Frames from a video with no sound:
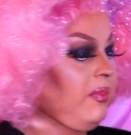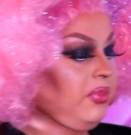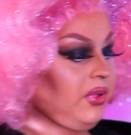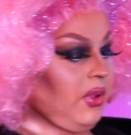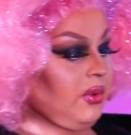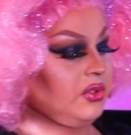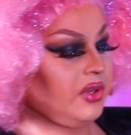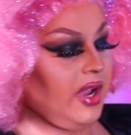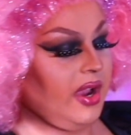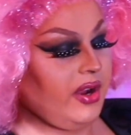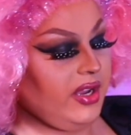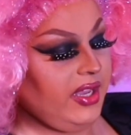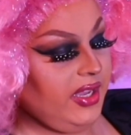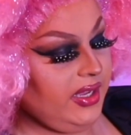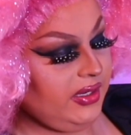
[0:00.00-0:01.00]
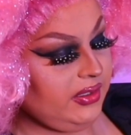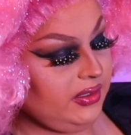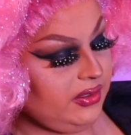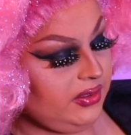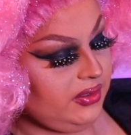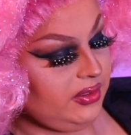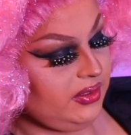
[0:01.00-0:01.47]
and blow dryer heat
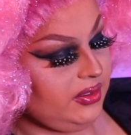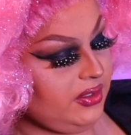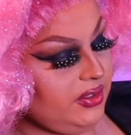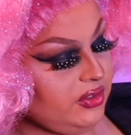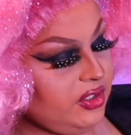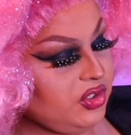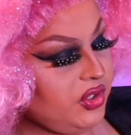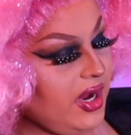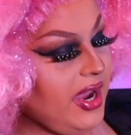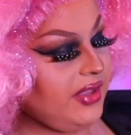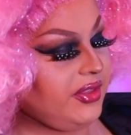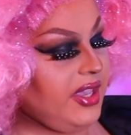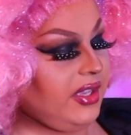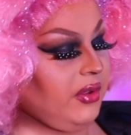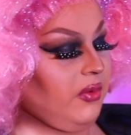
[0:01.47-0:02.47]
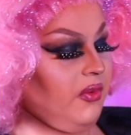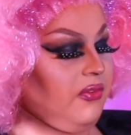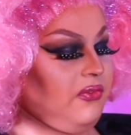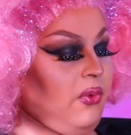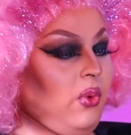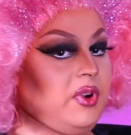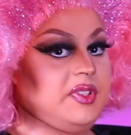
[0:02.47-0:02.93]
to try and like
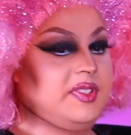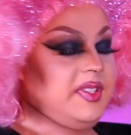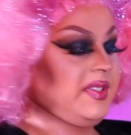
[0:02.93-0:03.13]
force